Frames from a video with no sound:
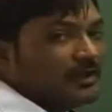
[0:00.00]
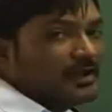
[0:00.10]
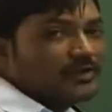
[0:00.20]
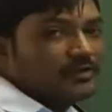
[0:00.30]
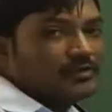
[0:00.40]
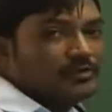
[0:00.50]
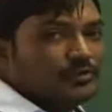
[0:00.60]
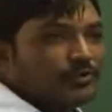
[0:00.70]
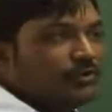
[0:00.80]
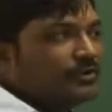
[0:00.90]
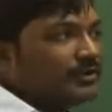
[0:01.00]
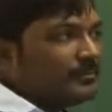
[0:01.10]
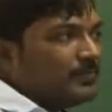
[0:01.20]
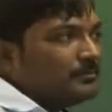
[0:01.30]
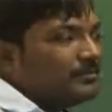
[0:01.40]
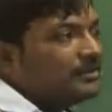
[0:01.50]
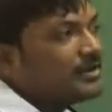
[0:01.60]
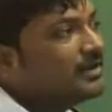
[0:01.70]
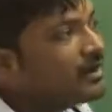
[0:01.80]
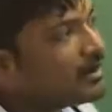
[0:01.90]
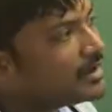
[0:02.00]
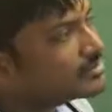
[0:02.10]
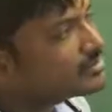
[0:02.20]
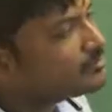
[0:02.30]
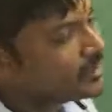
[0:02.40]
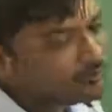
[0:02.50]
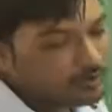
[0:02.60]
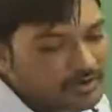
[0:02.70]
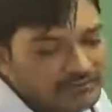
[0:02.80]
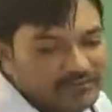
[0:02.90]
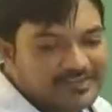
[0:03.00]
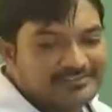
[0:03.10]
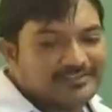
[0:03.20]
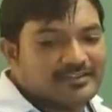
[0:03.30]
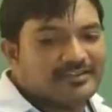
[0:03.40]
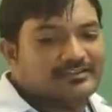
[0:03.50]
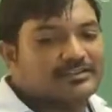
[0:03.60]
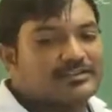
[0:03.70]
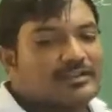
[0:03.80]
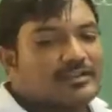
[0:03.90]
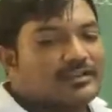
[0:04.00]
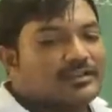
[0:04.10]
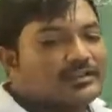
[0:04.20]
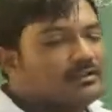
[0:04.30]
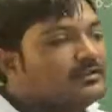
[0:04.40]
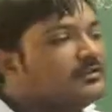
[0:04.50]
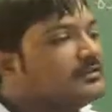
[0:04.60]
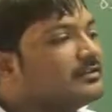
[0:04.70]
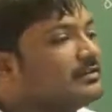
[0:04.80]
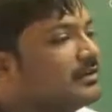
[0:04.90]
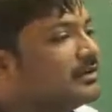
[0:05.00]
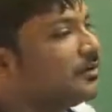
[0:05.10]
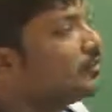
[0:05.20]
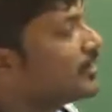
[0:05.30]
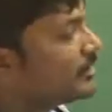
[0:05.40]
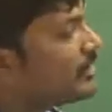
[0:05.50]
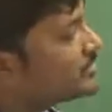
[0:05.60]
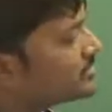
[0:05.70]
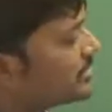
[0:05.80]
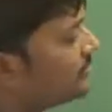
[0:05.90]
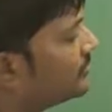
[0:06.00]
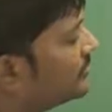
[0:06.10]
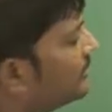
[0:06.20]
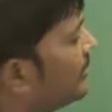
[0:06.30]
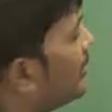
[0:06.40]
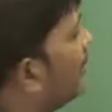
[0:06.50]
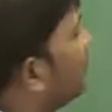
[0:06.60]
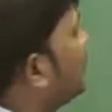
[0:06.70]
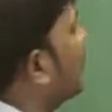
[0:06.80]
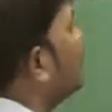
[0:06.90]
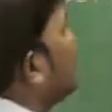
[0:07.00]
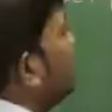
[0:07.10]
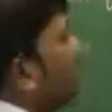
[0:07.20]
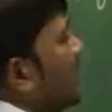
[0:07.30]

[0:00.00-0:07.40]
and do you remember the last one what we discussed in the like last class? So what is